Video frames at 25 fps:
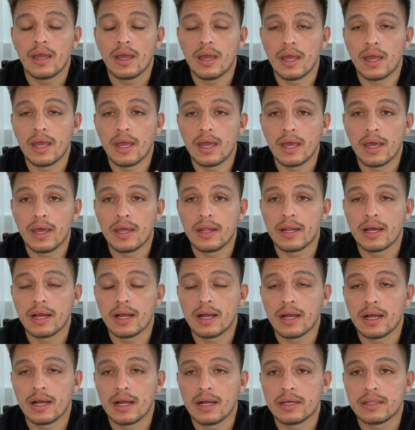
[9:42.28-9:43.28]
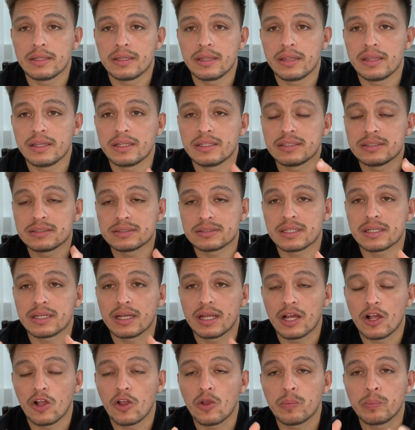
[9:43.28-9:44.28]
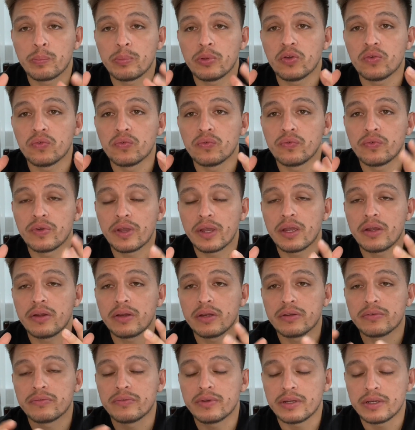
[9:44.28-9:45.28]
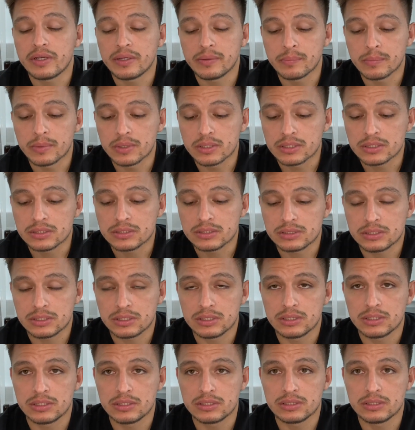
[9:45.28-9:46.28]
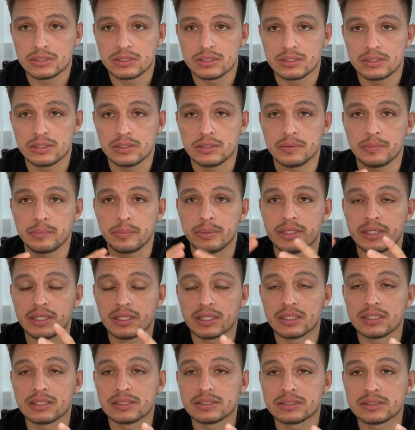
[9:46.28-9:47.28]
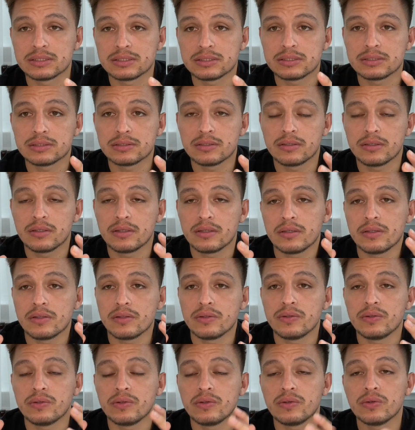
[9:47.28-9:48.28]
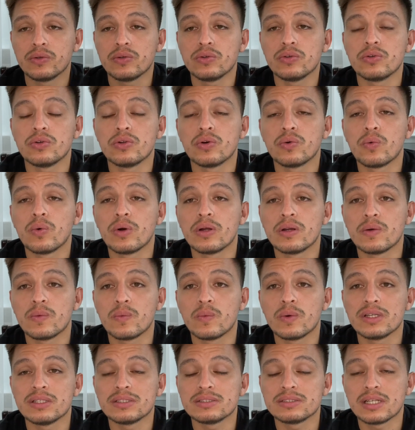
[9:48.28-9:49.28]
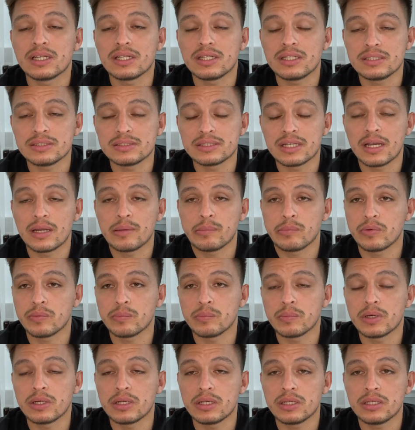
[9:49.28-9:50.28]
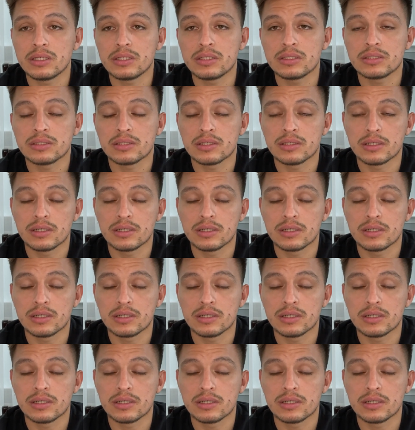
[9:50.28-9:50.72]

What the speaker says: And this can help you very, very much because you don't want to waste any time or money